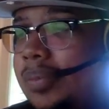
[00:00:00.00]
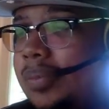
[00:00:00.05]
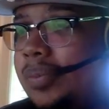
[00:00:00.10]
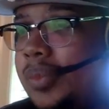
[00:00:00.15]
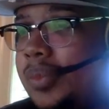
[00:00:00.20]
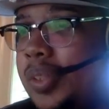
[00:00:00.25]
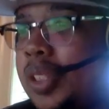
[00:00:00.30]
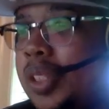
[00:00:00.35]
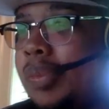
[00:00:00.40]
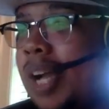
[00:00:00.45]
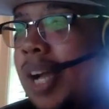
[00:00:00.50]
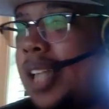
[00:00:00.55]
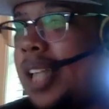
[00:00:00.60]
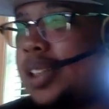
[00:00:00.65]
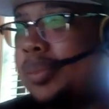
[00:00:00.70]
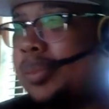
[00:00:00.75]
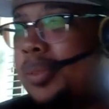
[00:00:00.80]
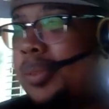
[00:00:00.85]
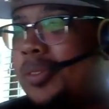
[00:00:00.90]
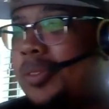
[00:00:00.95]

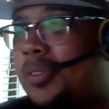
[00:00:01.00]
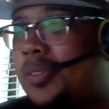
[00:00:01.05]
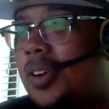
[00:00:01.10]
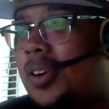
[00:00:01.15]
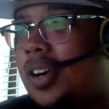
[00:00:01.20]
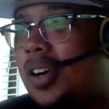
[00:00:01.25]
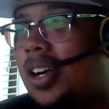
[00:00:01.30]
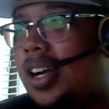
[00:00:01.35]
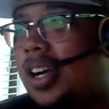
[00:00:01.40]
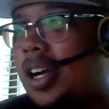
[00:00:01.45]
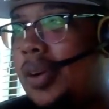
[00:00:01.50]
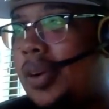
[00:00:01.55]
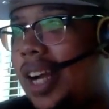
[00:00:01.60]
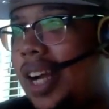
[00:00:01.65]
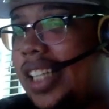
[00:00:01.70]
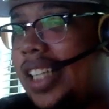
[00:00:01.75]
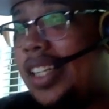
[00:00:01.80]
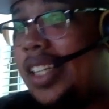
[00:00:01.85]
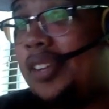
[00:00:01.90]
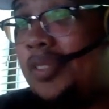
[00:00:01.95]
responsible for uh,
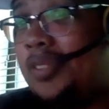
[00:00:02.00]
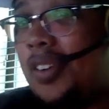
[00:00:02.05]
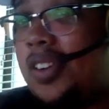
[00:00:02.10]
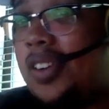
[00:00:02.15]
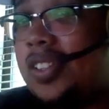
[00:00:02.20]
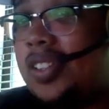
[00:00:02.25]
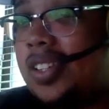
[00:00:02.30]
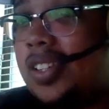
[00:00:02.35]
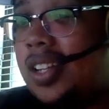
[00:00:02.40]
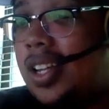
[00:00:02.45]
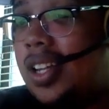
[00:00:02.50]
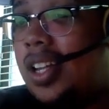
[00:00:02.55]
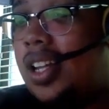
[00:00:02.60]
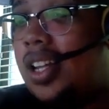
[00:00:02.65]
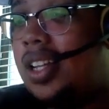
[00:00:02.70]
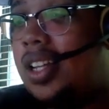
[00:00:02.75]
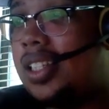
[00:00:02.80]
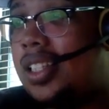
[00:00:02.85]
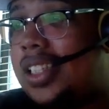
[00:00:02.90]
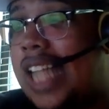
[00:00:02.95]
erecting the first
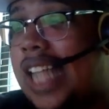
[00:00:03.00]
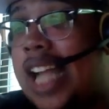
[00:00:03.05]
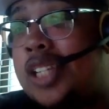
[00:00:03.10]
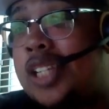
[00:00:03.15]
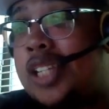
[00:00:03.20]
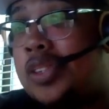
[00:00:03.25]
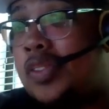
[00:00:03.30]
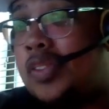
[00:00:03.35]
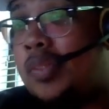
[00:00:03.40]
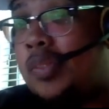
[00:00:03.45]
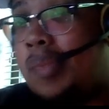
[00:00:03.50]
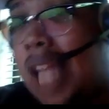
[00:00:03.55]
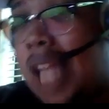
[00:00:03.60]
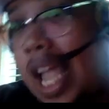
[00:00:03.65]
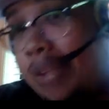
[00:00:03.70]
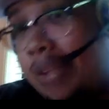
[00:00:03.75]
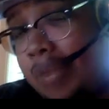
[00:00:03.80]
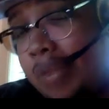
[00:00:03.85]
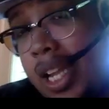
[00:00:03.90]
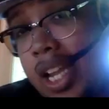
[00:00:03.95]
statue of a black
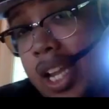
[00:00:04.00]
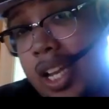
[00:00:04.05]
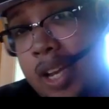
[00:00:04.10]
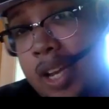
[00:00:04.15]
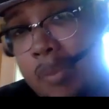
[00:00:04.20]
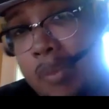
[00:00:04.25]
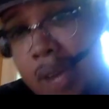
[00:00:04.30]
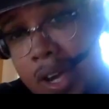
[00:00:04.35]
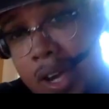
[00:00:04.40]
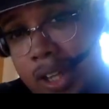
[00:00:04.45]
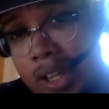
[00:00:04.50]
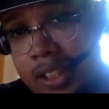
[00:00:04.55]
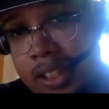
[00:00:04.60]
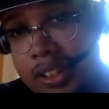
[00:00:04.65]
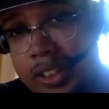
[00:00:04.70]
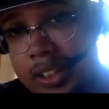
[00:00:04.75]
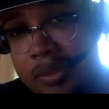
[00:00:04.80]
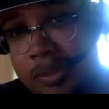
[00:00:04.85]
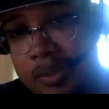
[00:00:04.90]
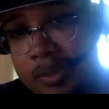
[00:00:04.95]
man in America,
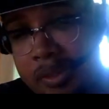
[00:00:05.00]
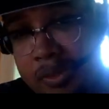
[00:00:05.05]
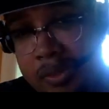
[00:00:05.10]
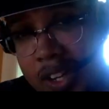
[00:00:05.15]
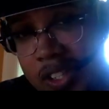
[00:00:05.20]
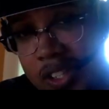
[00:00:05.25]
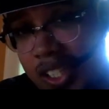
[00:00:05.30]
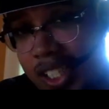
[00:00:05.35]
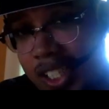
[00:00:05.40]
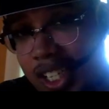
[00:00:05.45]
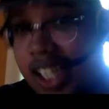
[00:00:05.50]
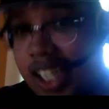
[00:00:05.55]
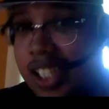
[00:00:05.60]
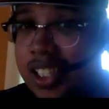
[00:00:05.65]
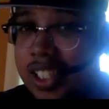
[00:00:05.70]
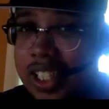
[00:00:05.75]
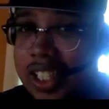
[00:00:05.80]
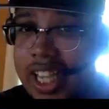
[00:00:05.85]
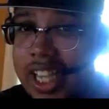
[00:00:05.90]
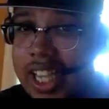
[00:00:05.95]
the the Frederick Douglass
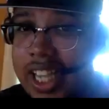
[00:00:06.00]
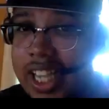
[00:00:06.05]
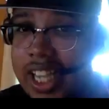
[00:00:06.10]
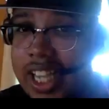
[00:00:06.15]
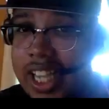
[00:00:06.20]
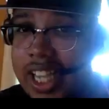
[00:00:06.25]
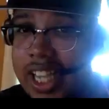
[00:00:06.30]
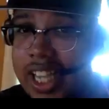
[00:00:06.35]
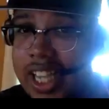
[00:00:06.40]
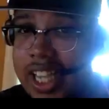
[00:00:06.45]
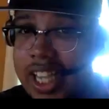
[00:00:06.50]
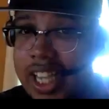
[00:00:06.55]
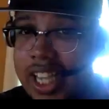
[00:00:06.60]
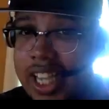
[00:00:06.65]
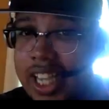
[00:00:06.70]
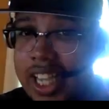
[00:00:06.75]
statue mm. in